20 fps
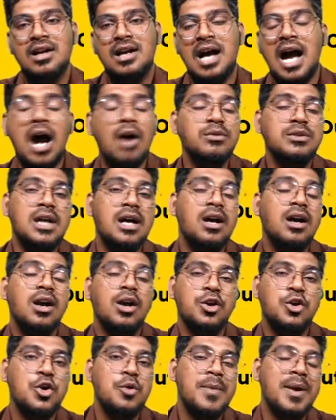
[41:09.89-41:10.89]
How
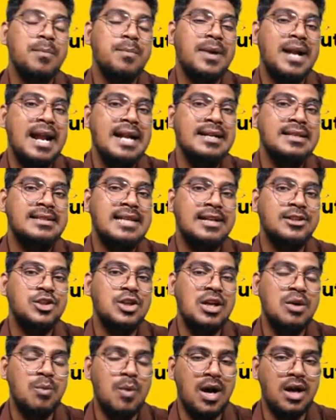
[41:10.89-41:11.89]
the human brain is
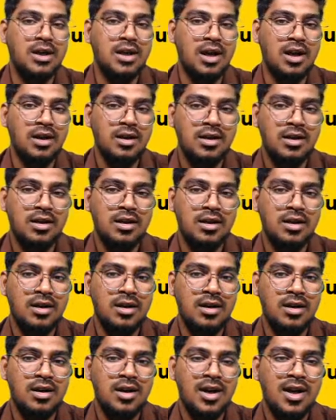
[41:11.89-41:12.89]
actually working.
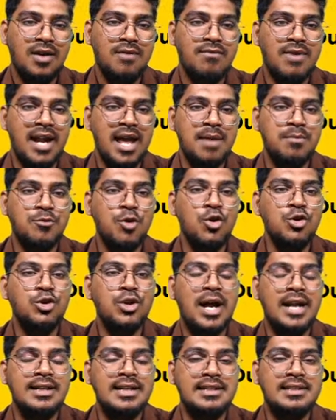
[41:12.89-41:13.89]
When I'm going
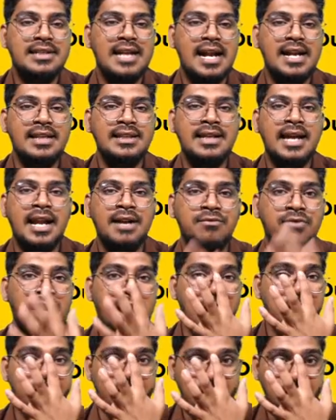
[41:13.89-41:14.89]
to understand the
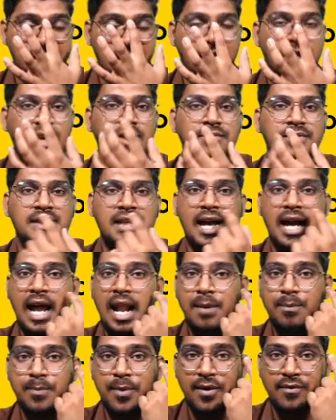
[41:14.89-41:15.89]
environmental with the
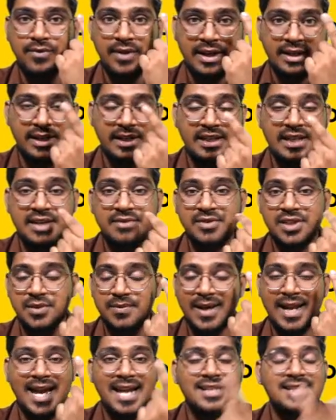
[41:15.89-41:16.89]
help of like another
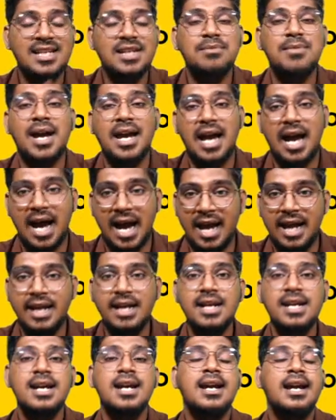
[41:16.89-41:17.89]
visualizing my
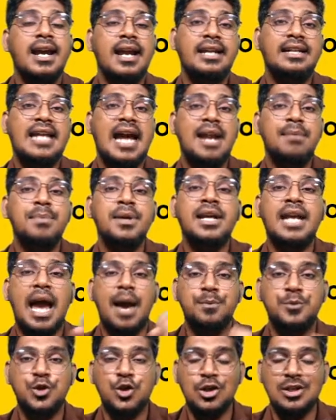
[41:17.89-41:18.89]
eye, it can be
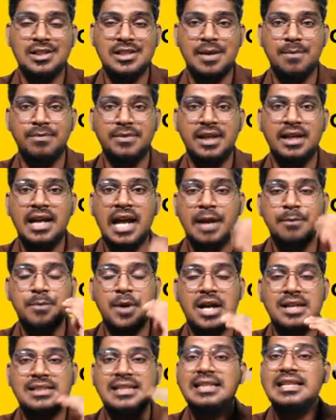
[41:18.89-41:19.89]
capture something and
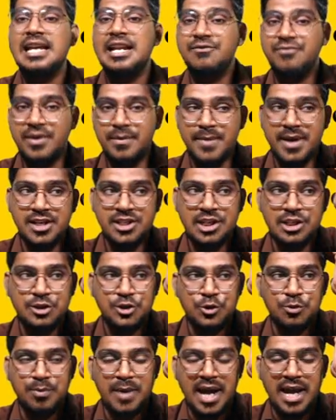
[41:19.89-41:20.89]
passing the information
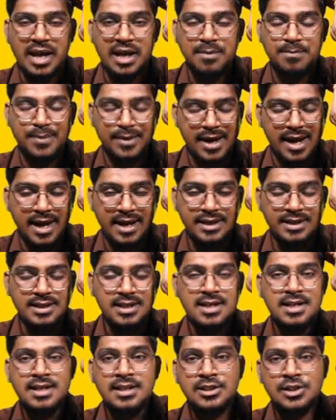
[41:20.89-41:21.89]
to my
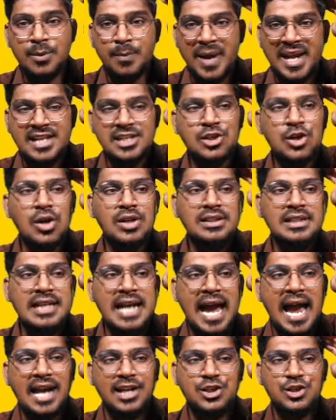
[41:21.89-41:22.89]
brain. So based on the
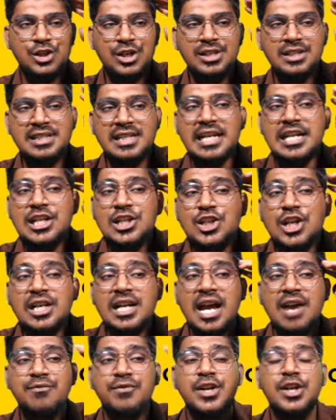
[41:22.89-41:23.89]
actions, each
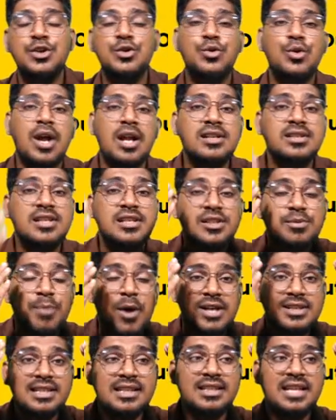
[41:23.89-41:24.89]
and every neurons is
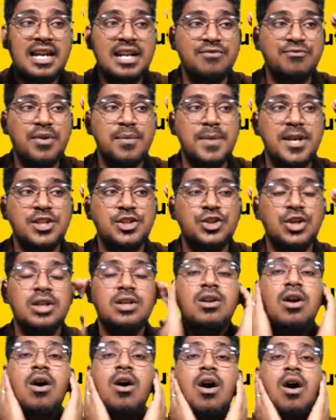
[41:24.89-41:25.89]
passing the
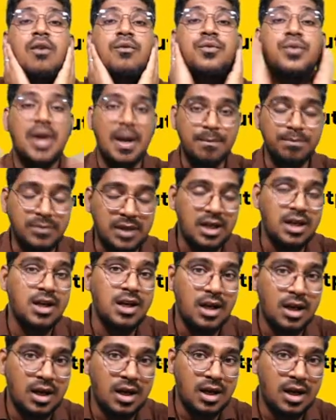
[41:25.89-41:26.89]
information from
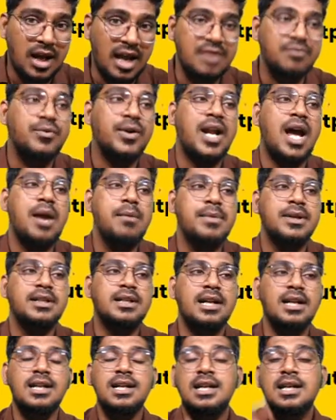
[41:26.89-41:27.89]
the
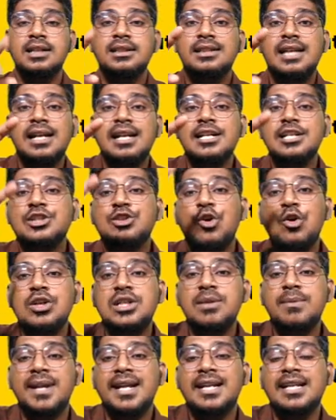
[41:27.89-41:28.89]
environmental, then it is going
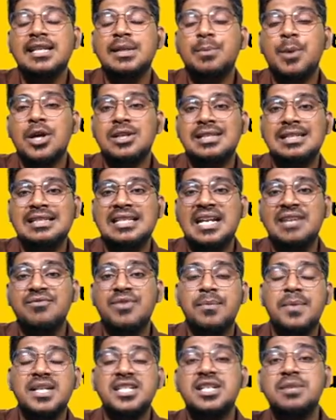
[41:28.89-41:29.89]
to be like another passing the
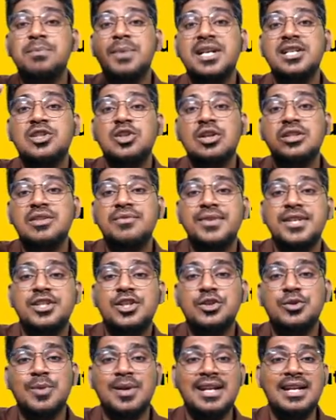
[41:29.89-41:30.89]
information based on the
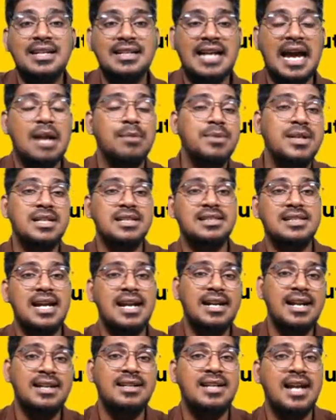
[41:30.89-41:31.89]
features only. It can be
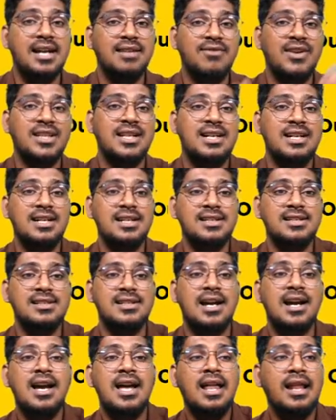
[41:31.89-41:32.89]
decided, yeah, whether it is
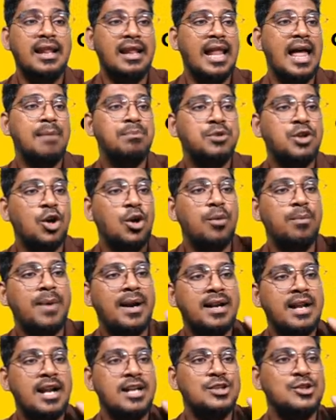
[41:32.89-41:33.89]
a laptop
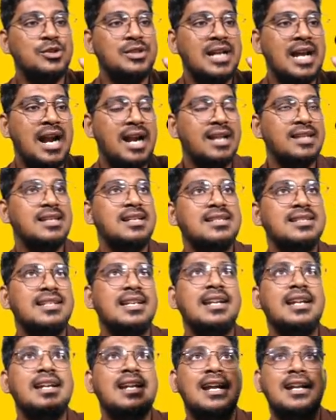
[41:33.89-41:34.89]
and also the another
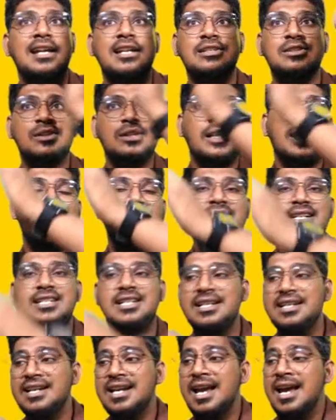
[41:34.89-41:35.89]
screen and also the
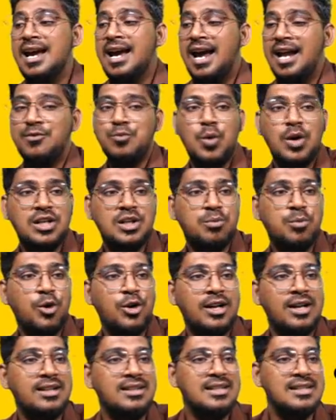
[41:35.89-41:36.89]
lighting and water
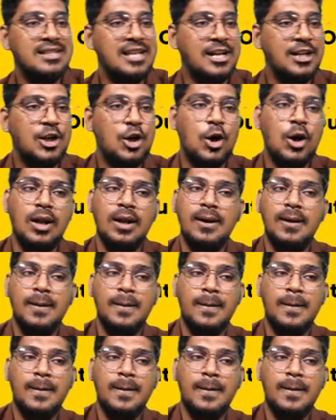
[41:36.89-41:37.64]
bottle, this and all.